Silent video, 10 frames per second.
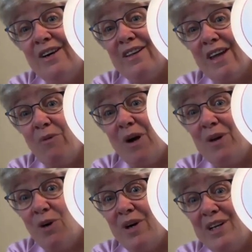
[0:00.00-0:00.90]
That way we
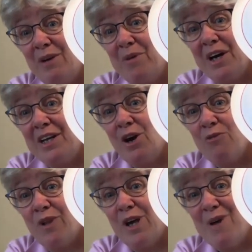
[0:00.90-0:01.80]
don't end up cutting our
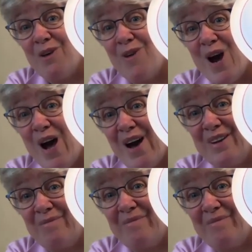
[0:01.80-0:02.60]
flame out of our hat.